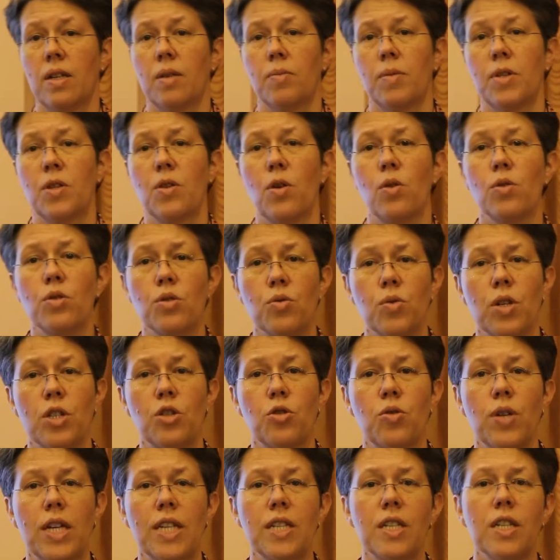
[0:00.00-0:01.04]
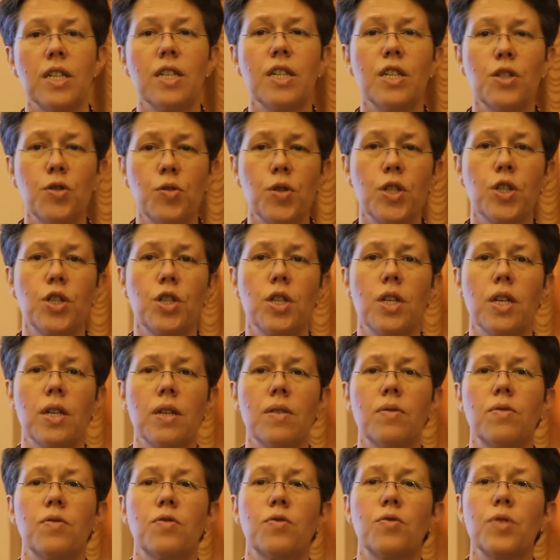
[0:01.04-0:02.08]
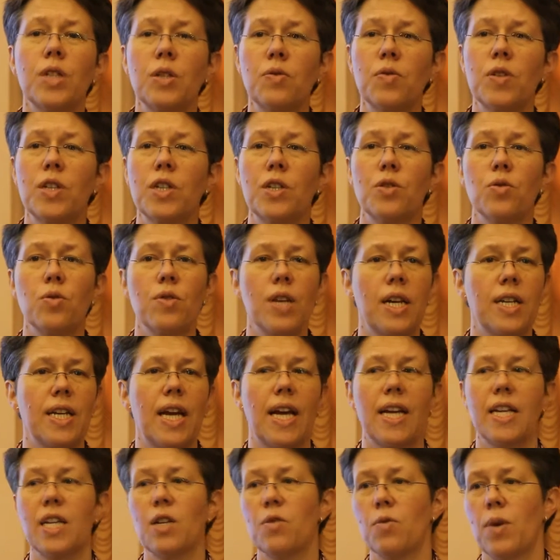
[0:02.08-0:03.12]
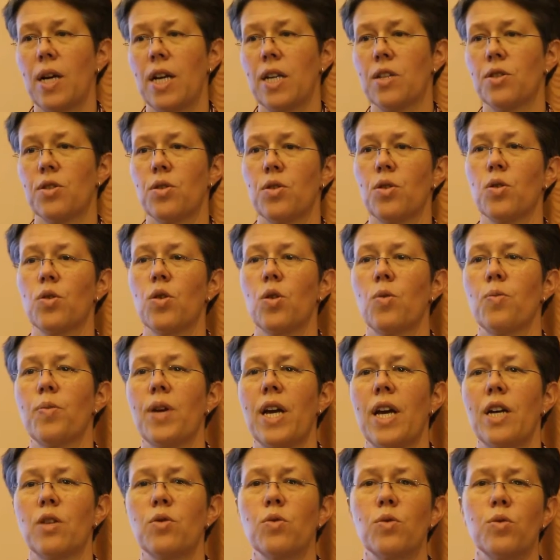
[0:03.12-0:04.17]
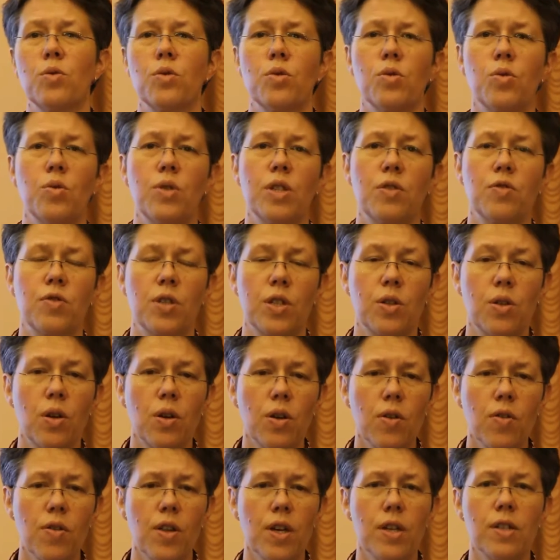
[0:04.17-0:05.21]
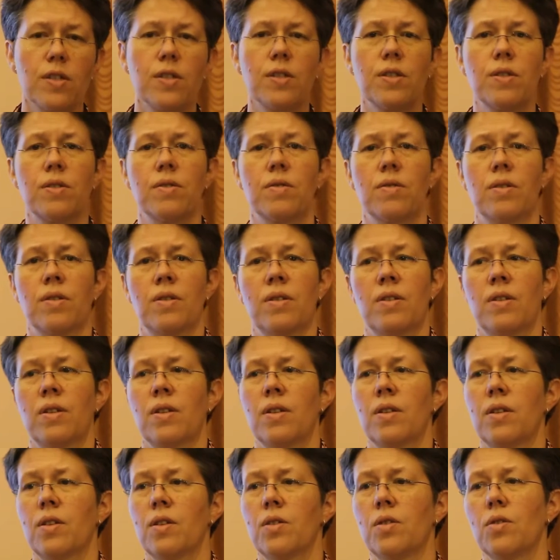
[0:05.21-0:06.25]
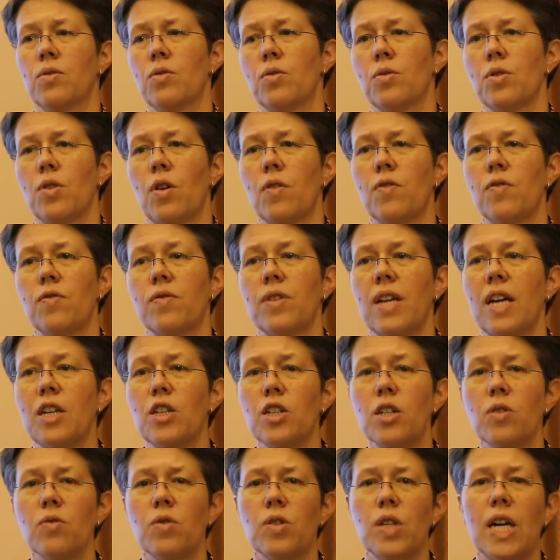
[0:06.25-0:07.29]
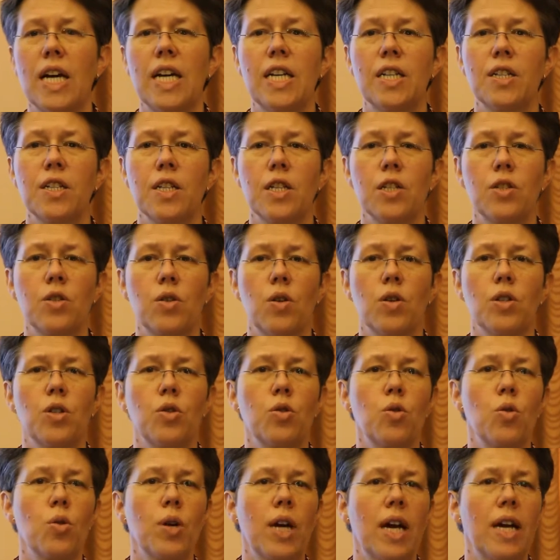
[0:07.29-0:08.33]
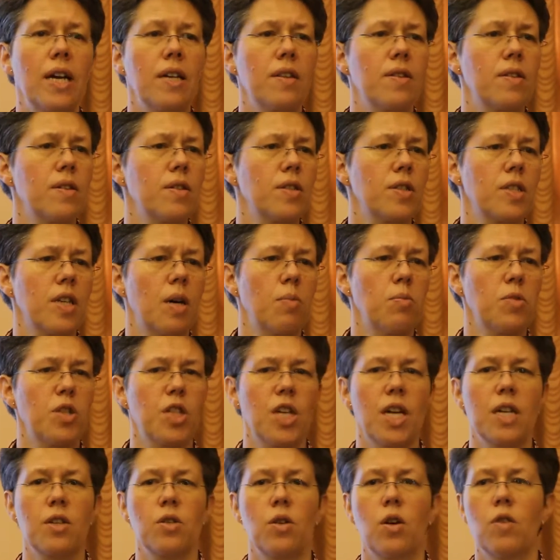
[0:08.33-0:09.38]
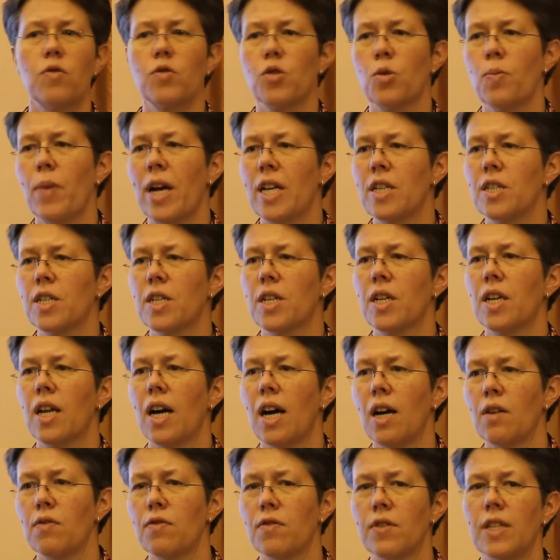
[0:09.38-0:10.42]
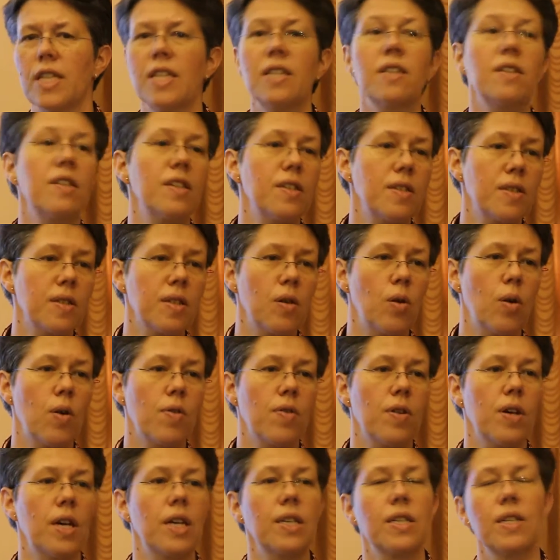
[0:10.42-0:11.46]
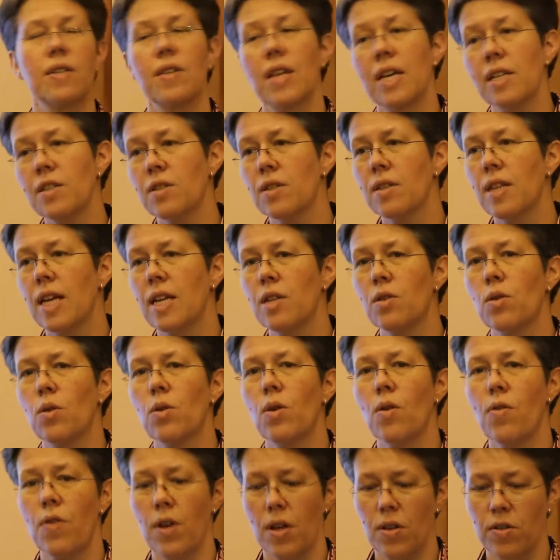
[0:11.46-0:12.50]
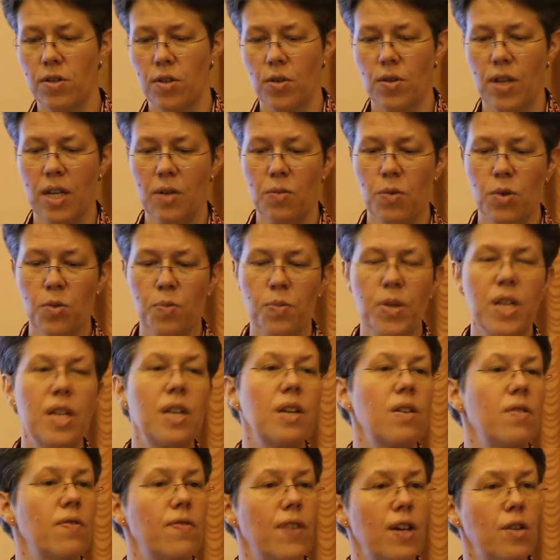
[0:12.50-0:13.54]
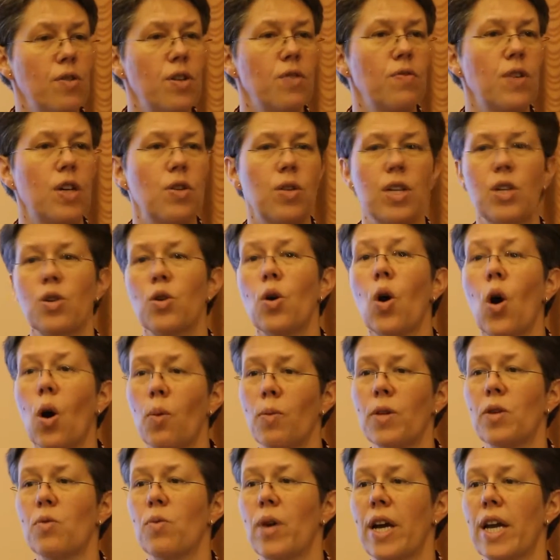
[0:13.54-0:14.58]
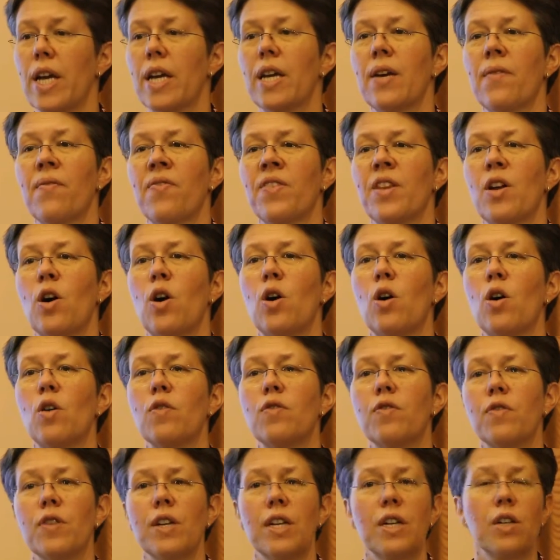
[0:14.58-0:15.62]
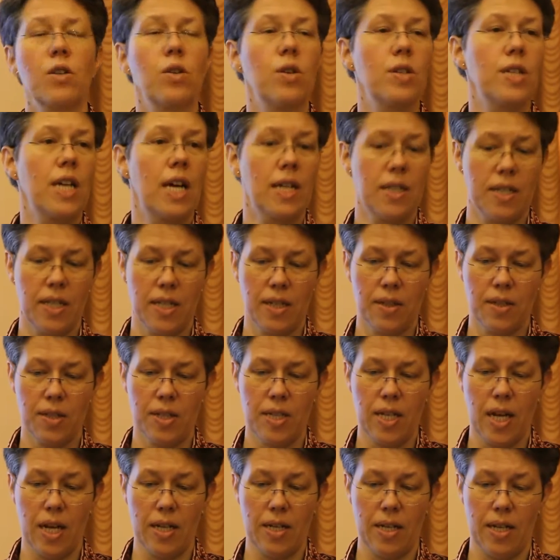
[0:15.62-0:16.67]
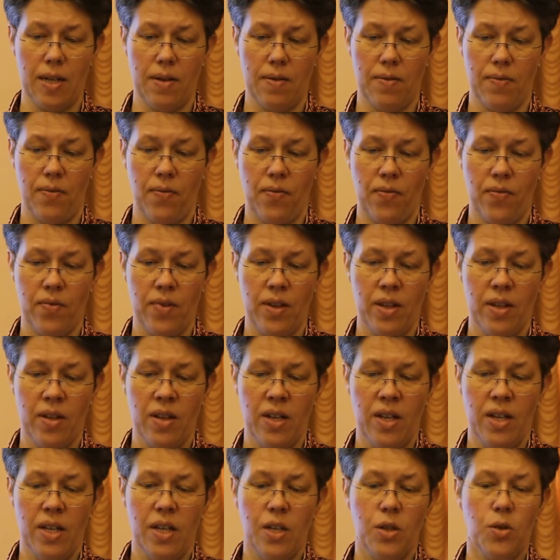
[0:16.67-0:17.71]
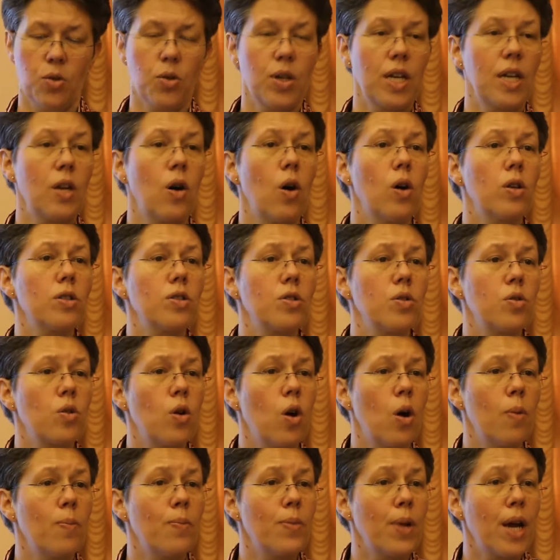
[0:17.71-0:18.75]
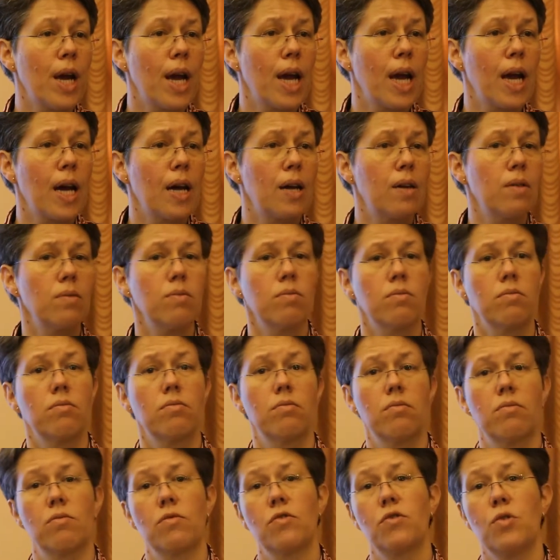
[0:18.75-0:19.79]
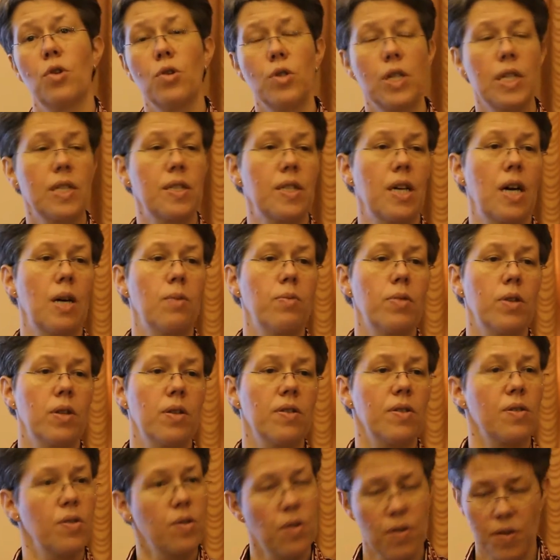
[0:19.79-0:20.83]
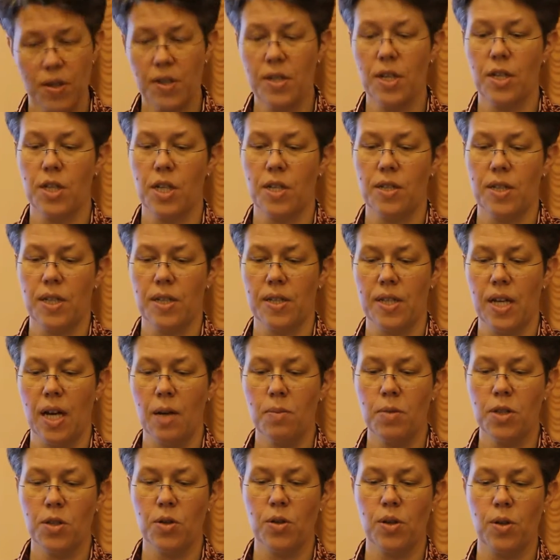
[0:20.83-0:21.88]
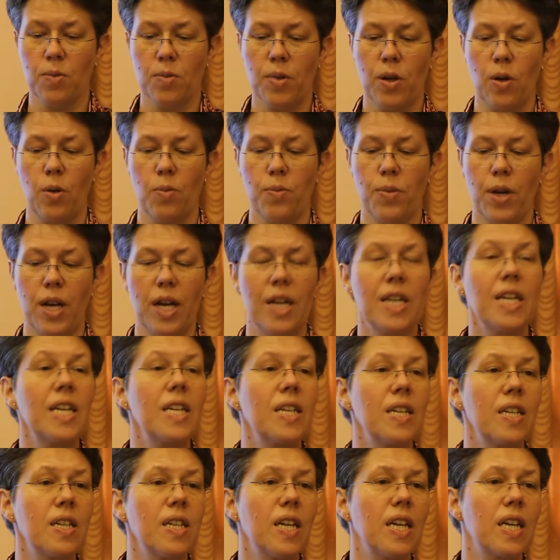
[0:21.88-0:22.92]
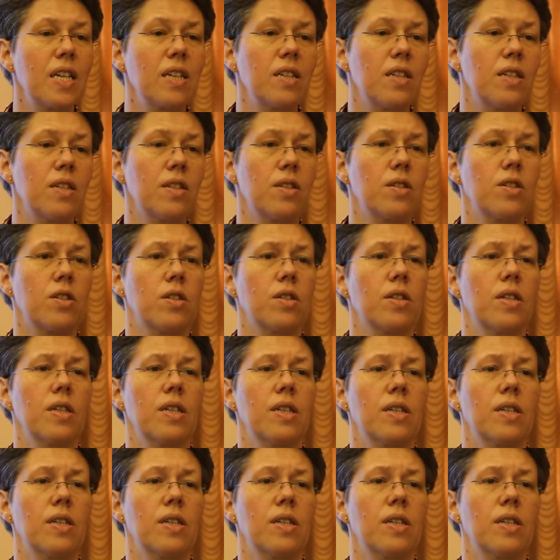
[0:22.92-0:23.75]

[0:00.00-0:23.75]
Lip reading: I mean, those who are trained in literature frequently do that anyway. So you compare 2 different authors of national varieties, or you look at the subject of romantic love in this author and in that author. So that would be a very, very common way of conducting a study. You can also compare, for example, so these are just examples, you can compare Indian English